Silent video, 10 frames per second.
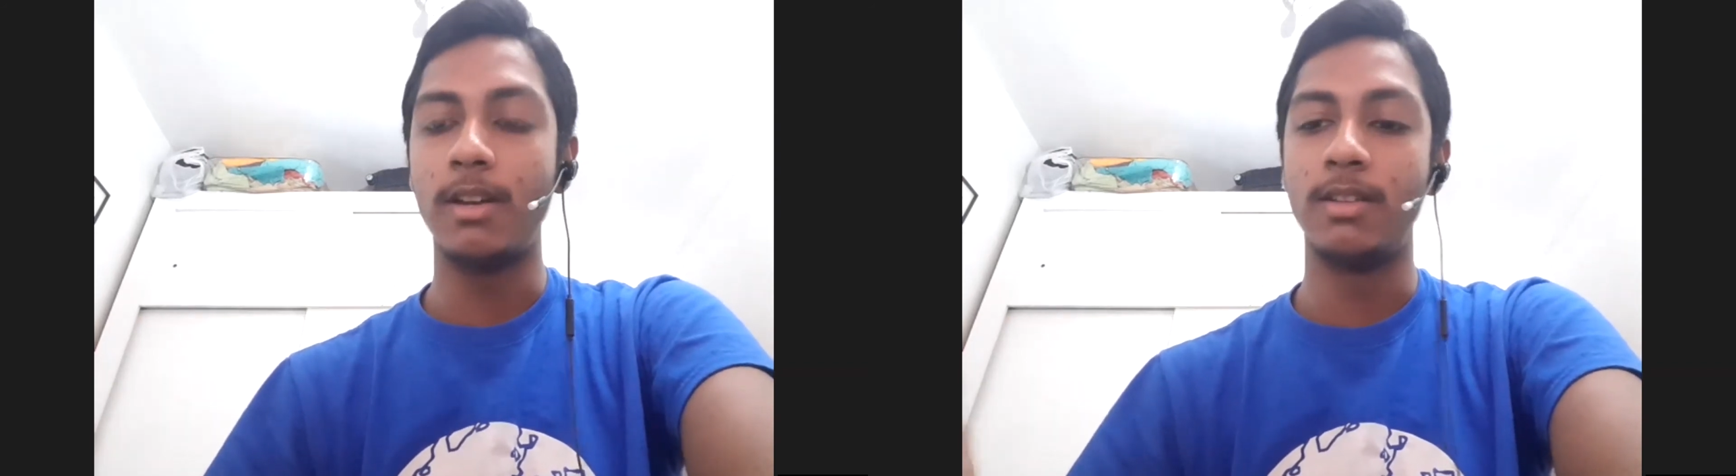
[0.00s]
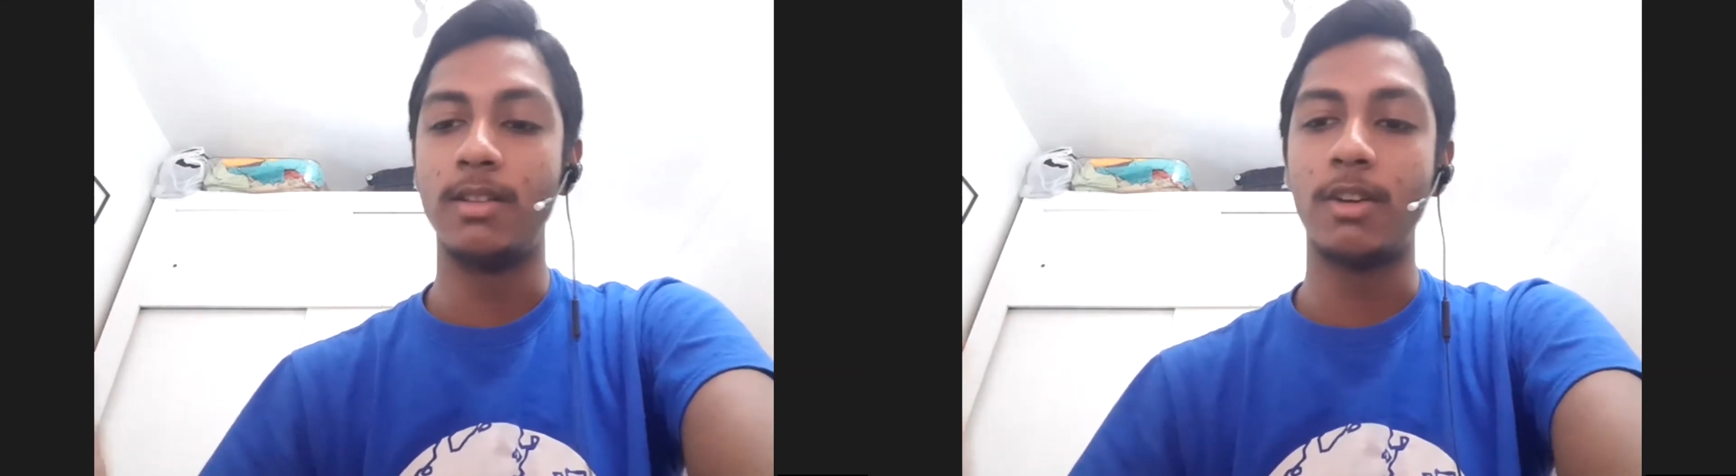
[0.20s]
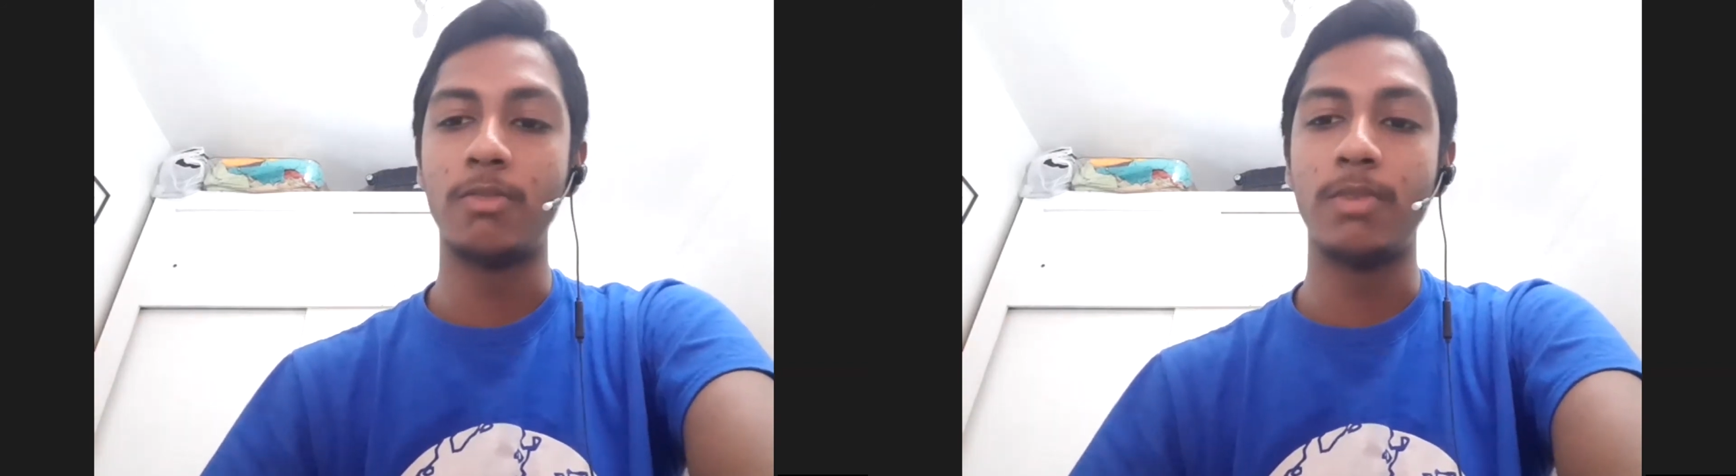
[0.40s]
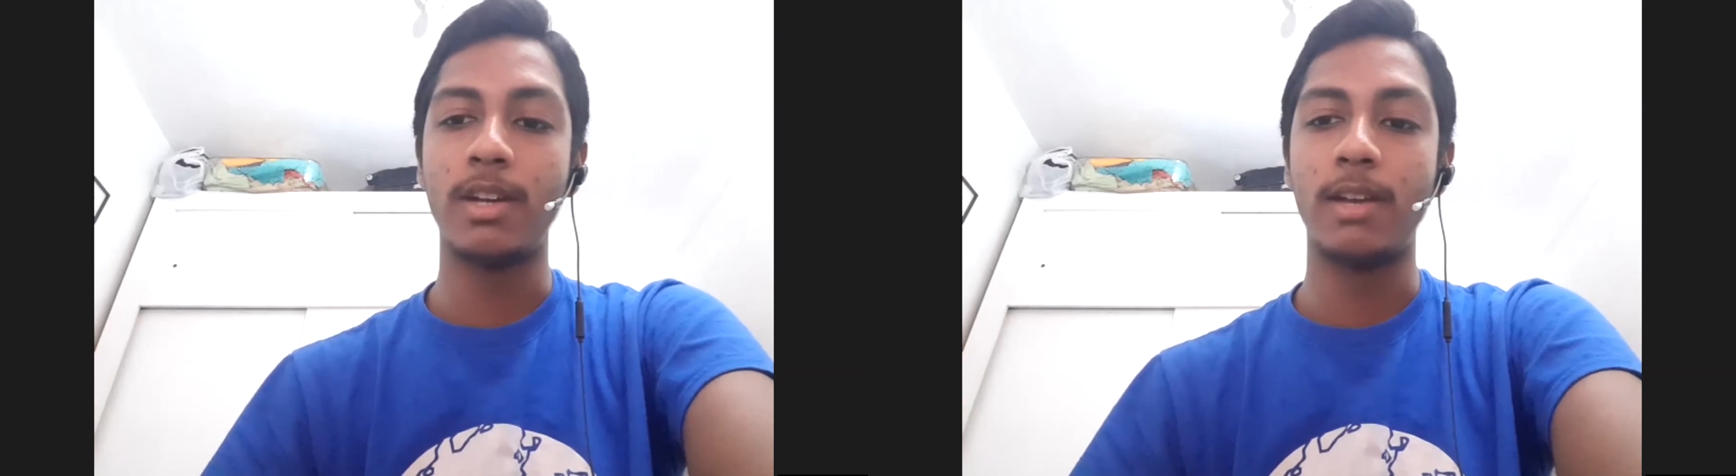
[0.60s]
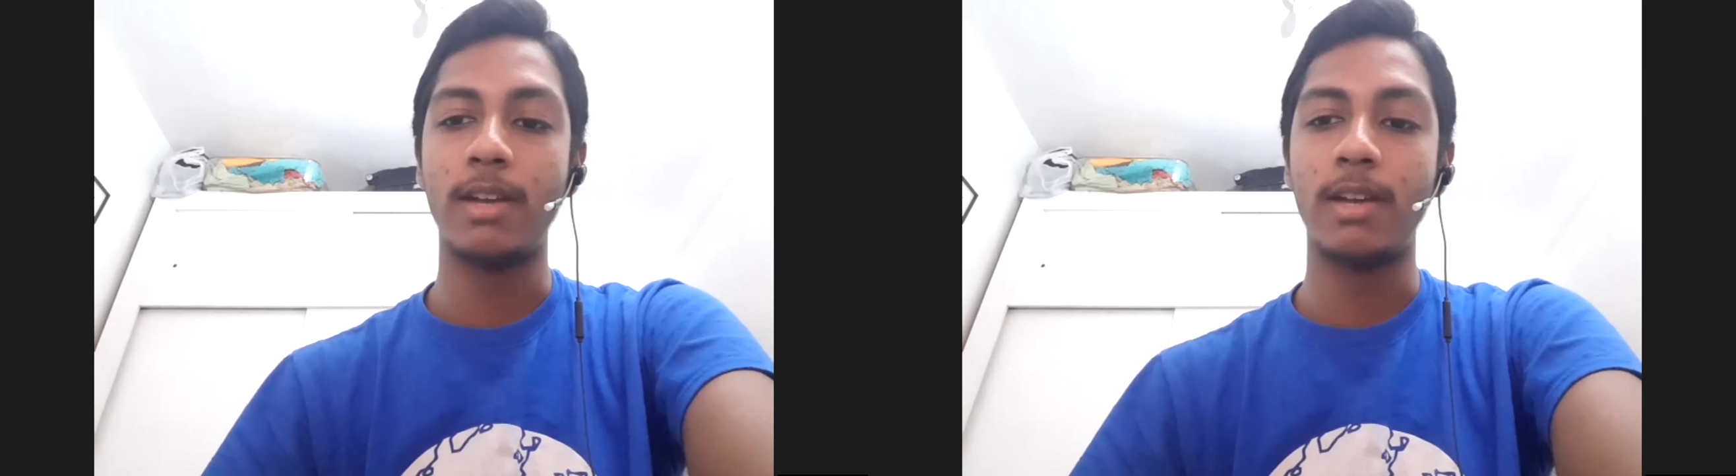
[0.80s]
this
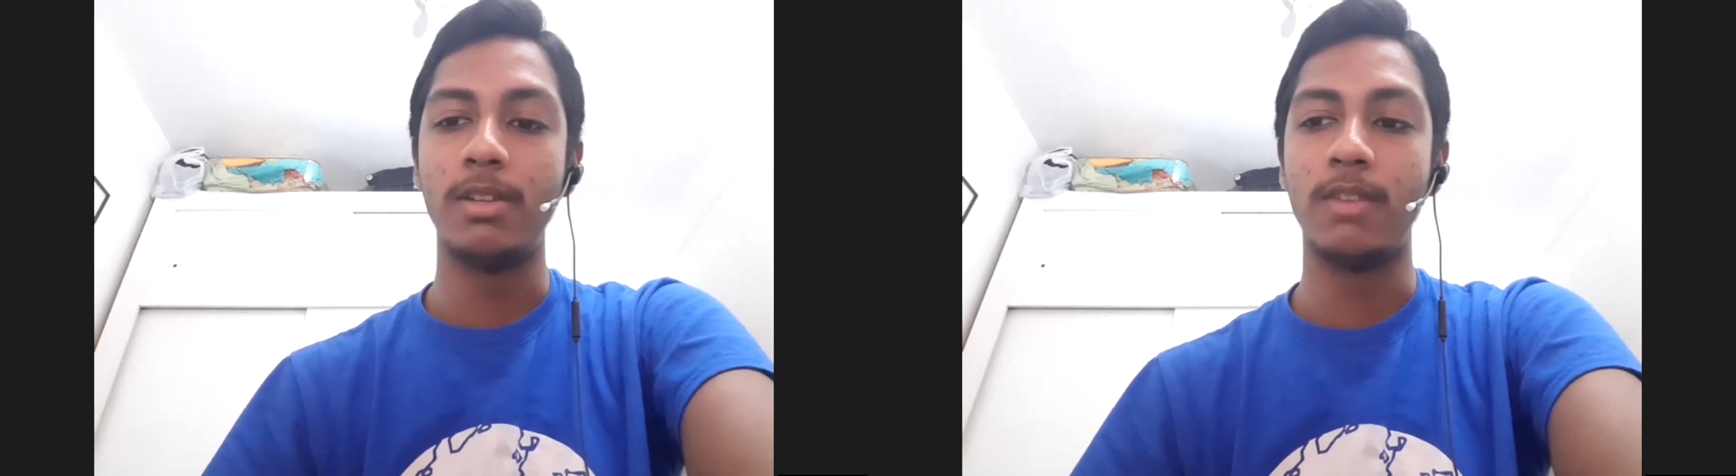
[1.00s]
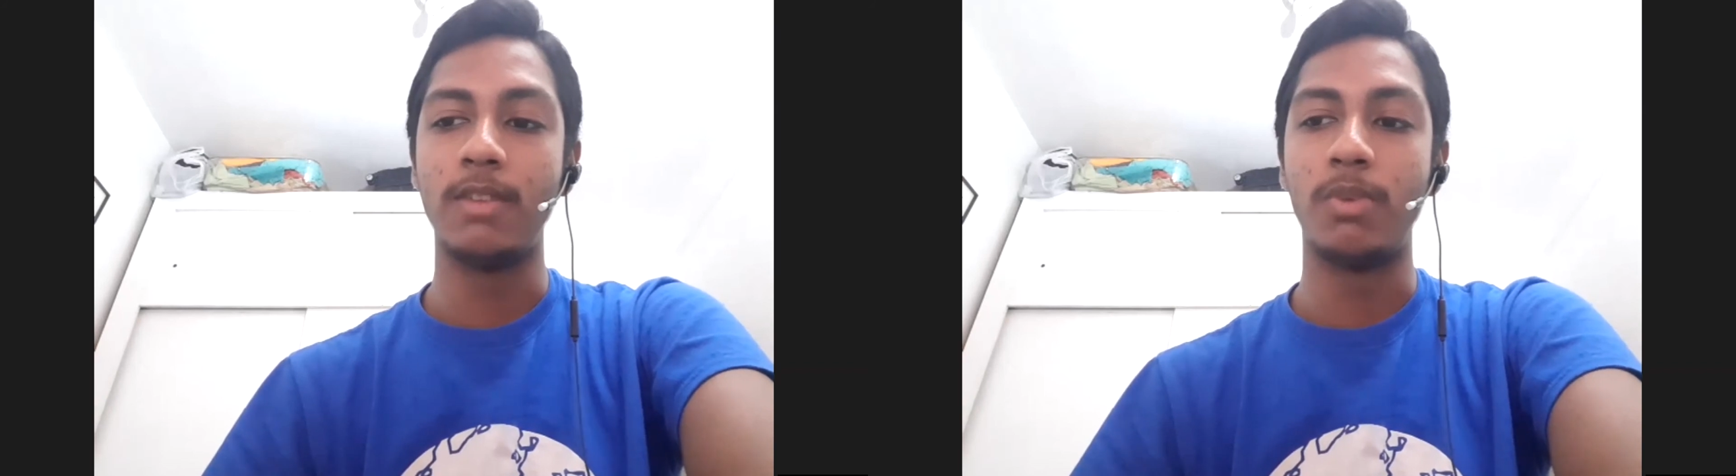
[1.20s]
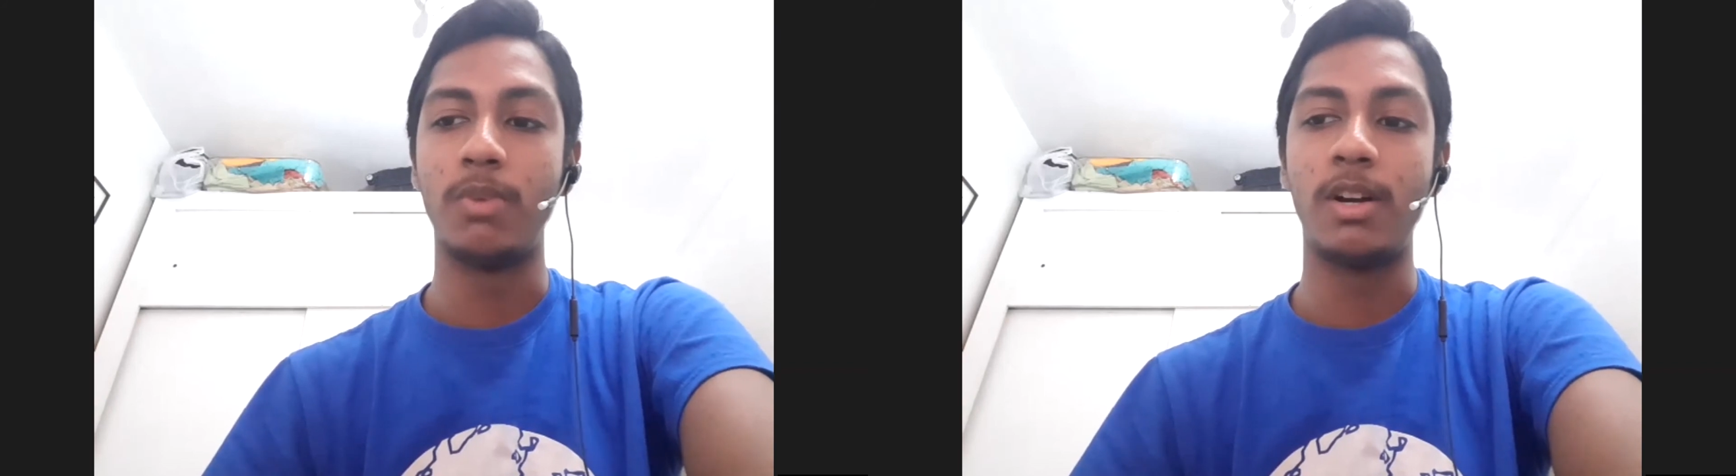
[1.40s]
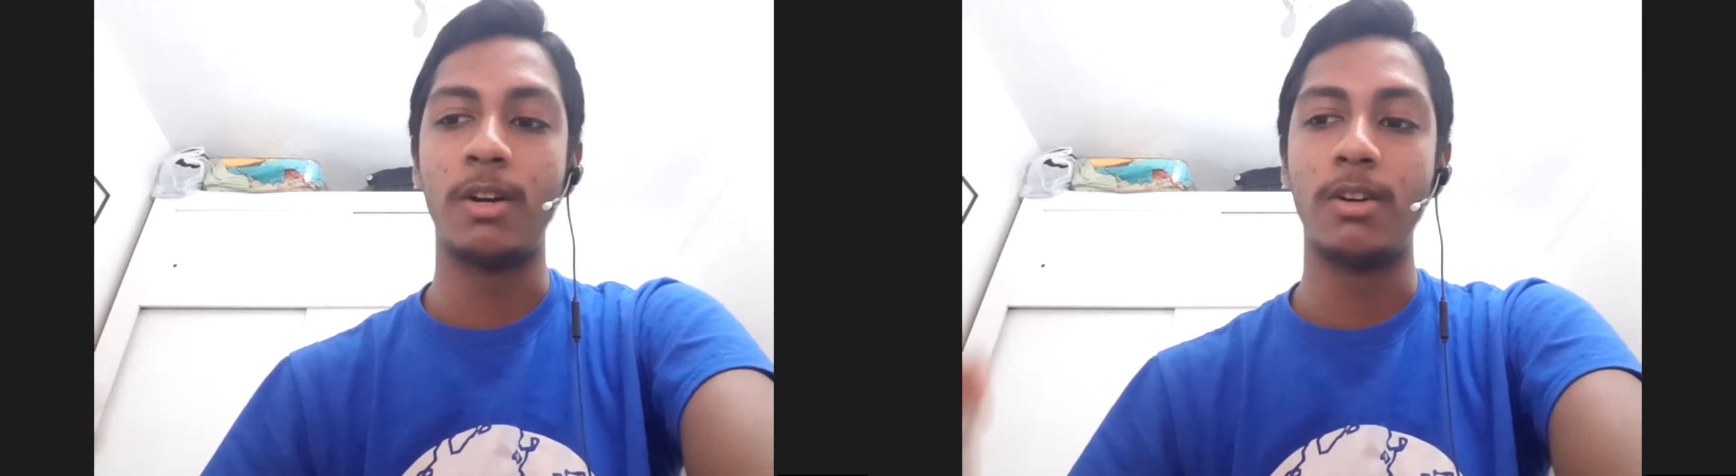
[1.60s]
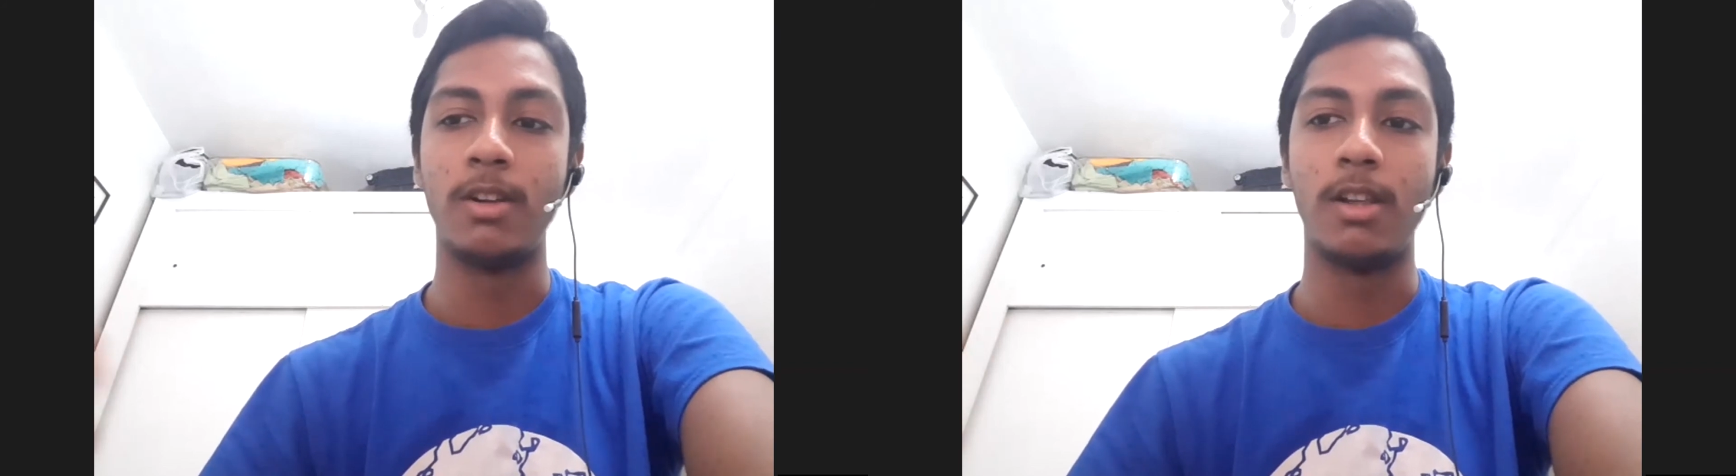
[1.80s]
outbreak, I believe, has
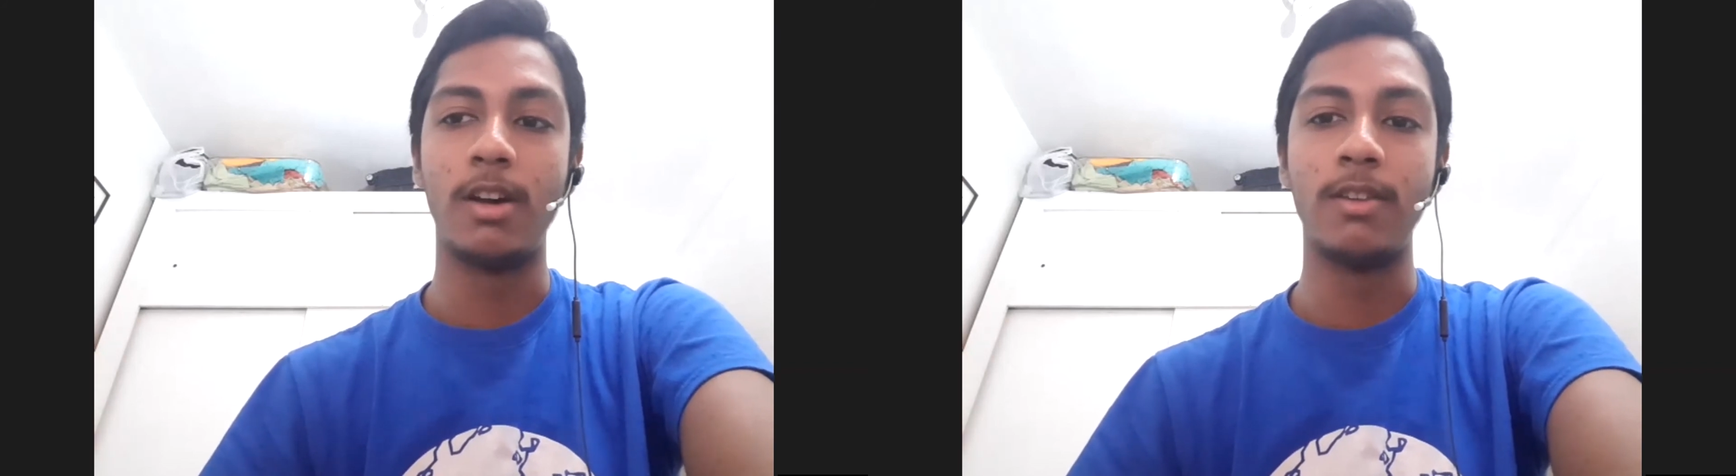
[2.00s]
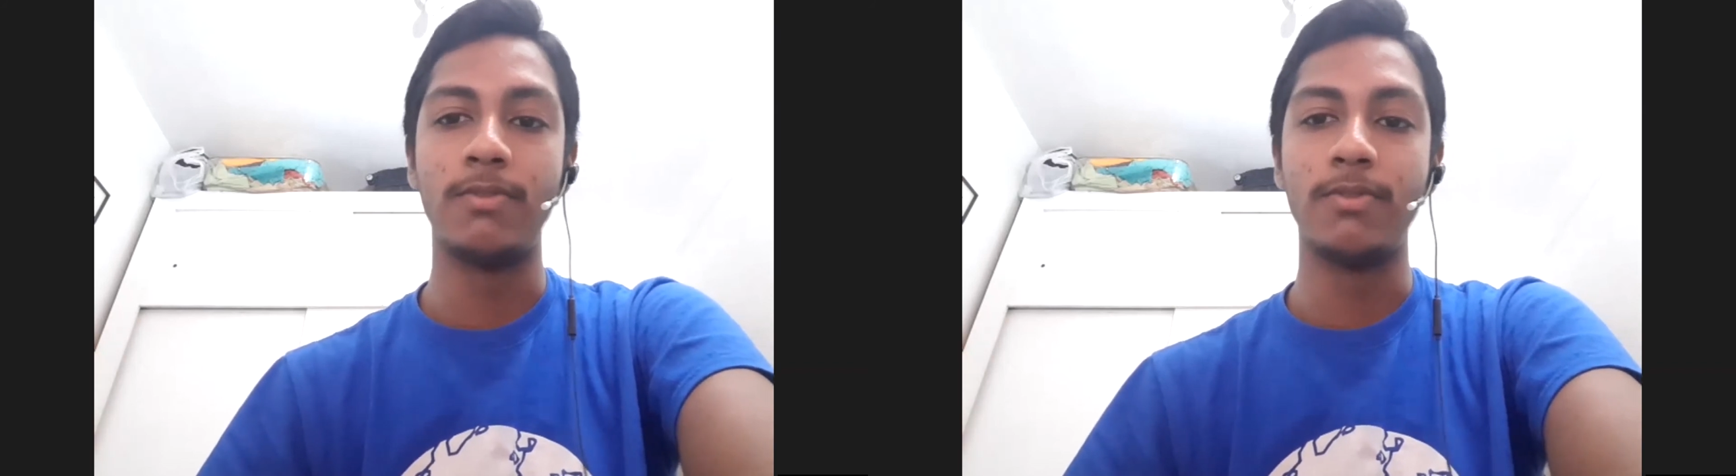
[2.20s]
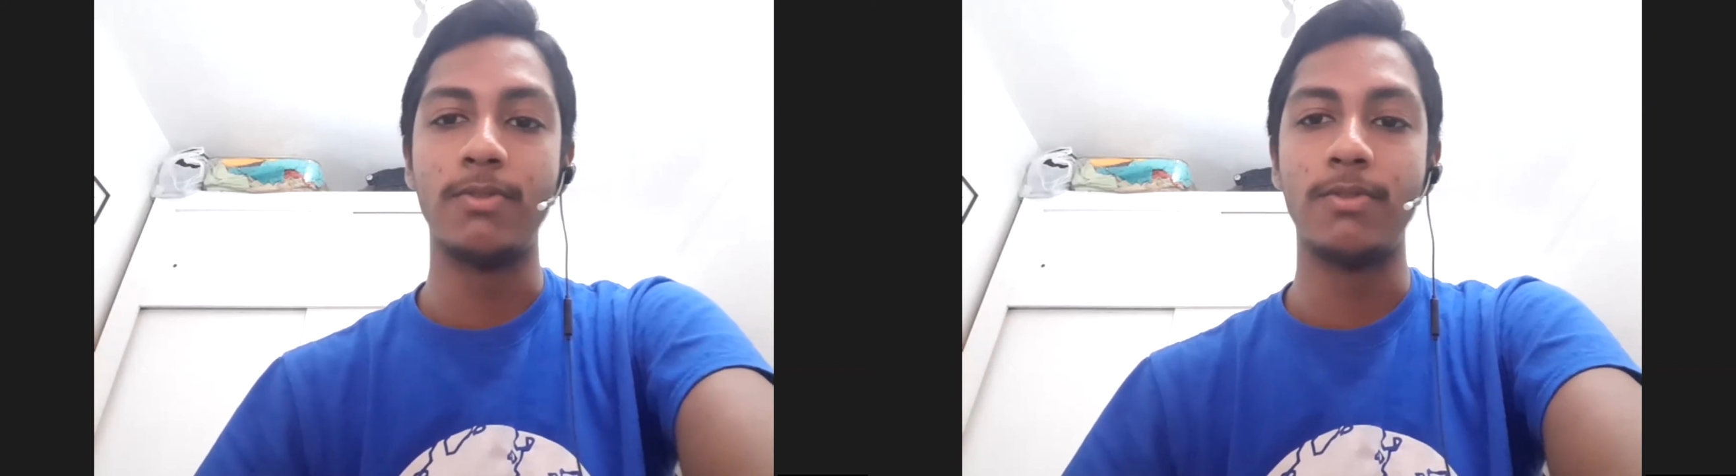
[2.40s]
brought out a lot of